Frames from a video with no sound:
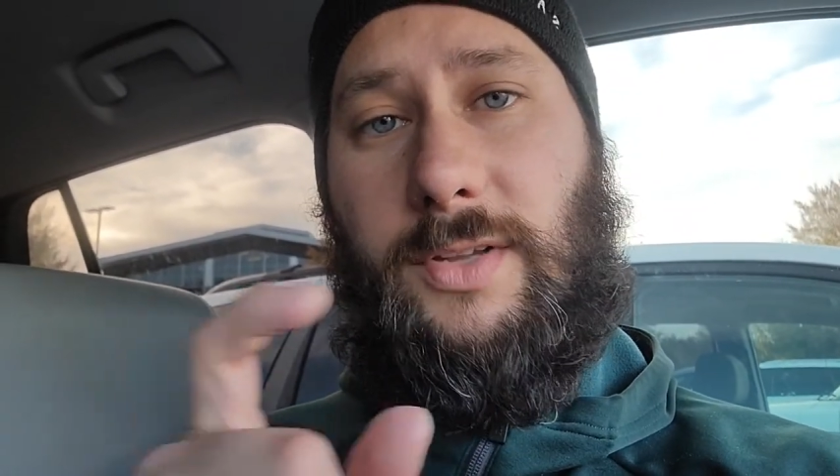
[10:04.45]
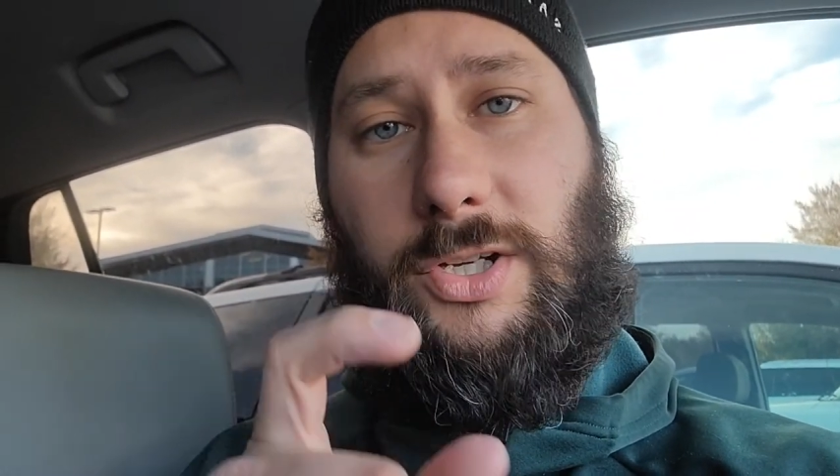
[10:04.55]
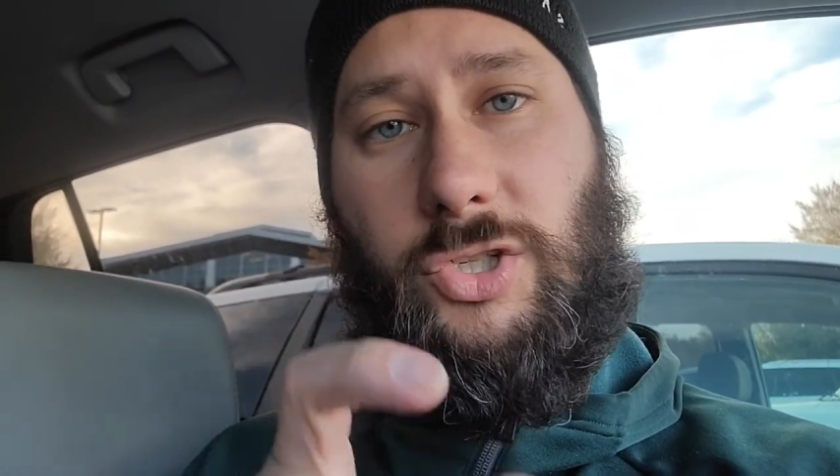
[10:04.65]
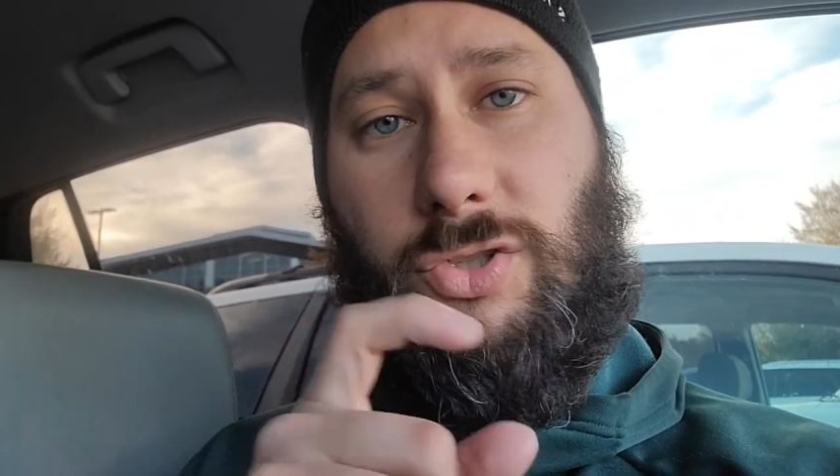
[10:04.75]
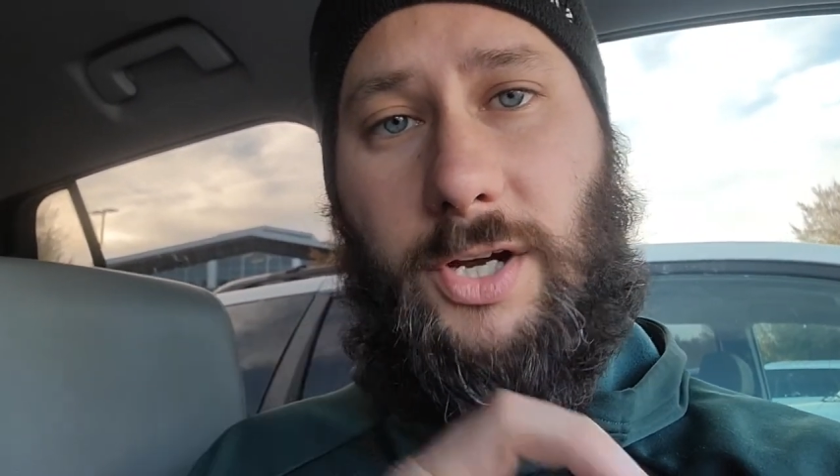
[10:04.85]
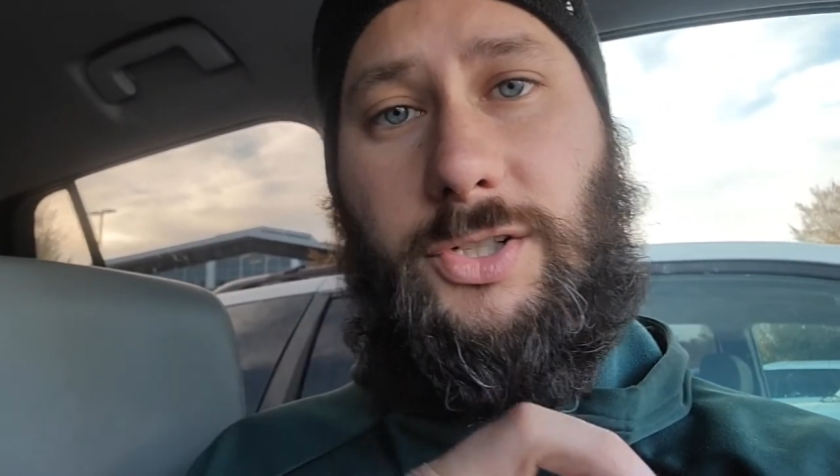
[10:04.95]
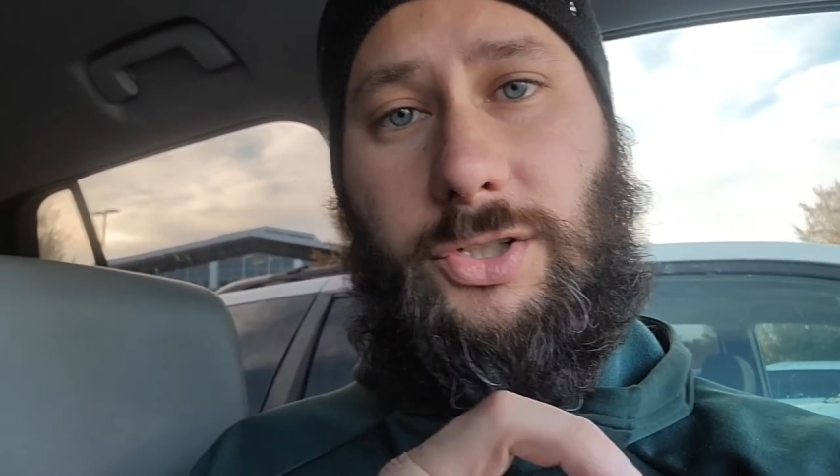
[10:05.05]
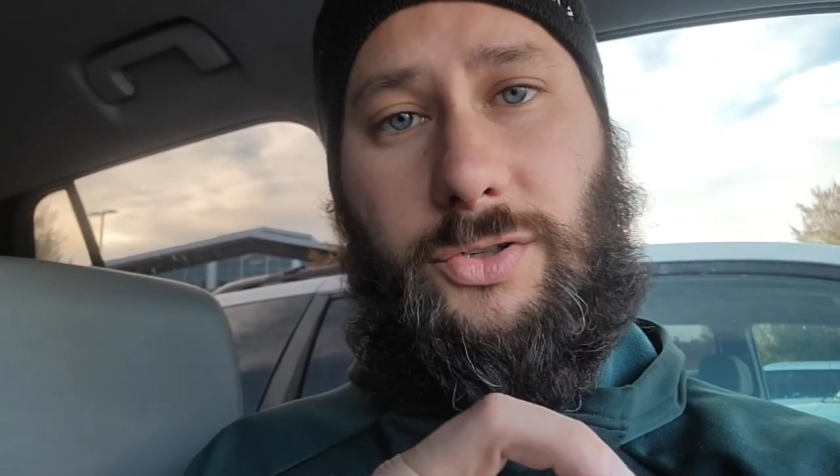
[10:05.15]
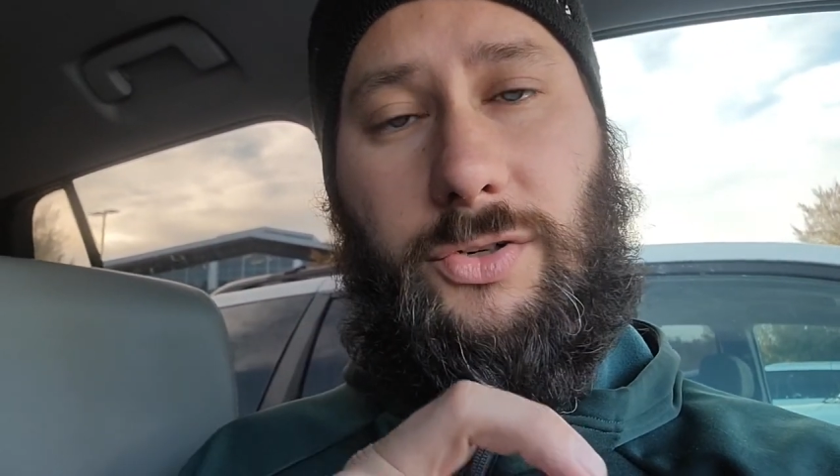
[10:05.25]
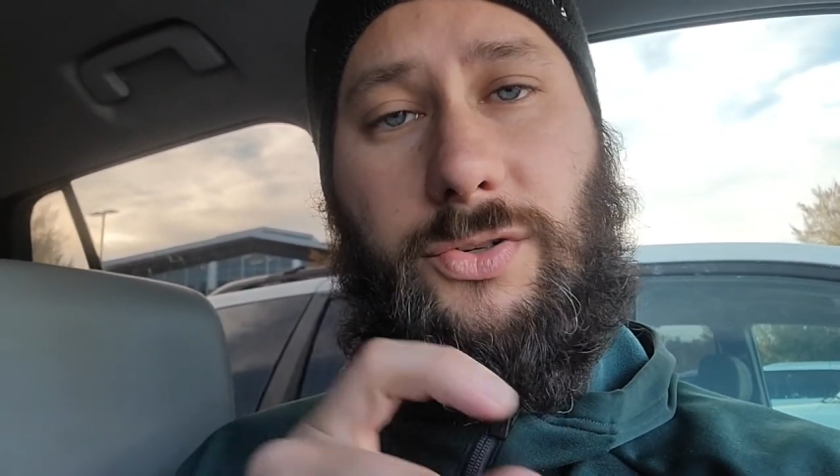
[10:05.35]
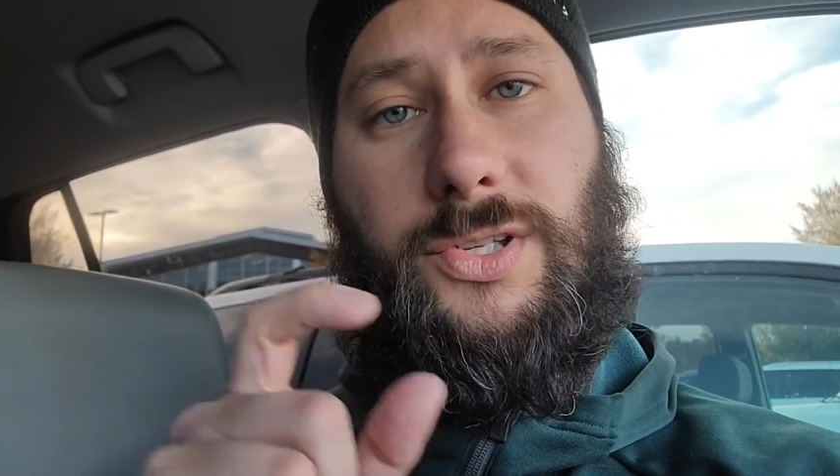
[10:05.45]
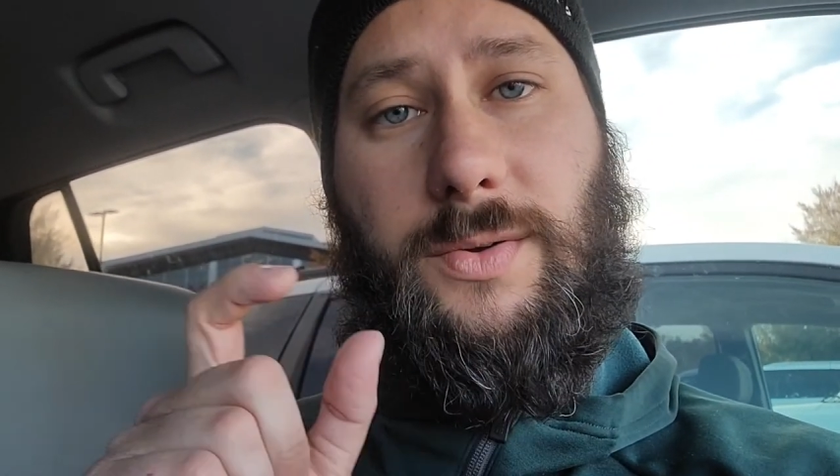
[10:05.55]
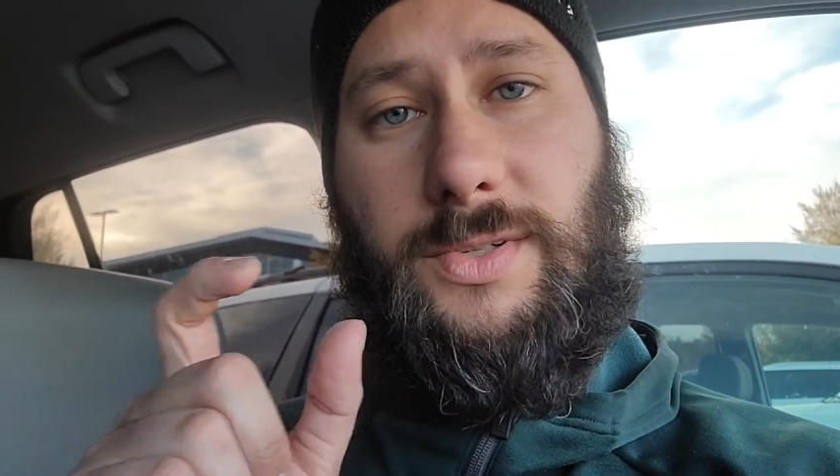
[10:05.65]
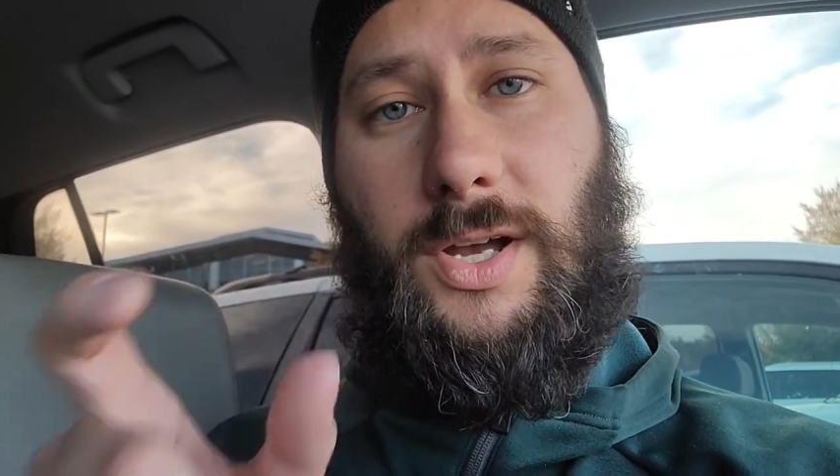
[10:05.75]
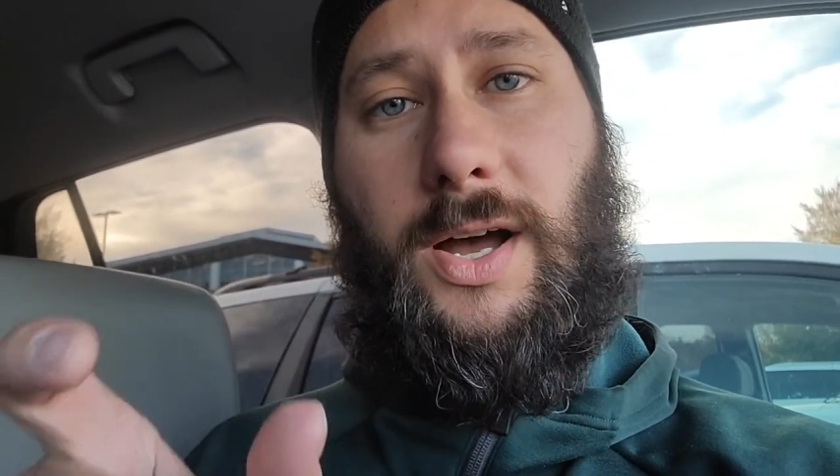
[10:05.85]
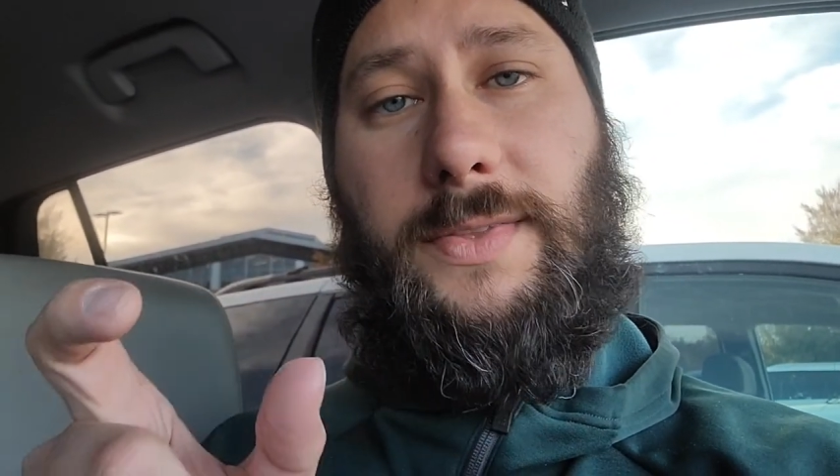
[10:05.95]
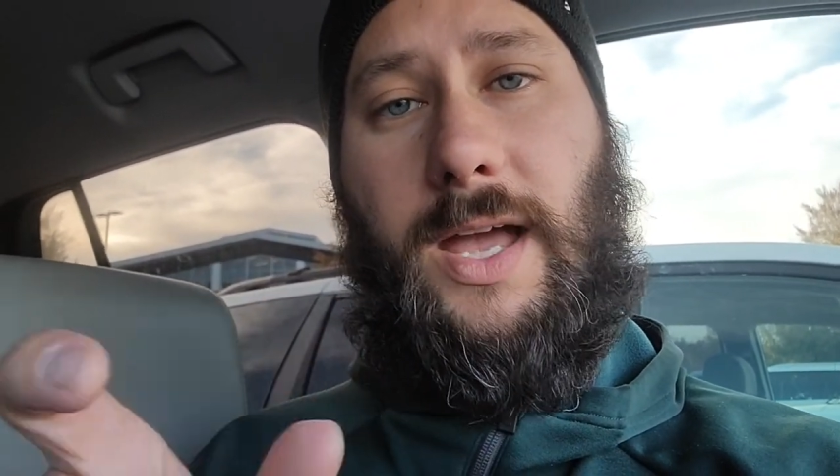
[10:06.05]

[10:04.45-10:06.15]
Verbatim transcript: the construction crews that was on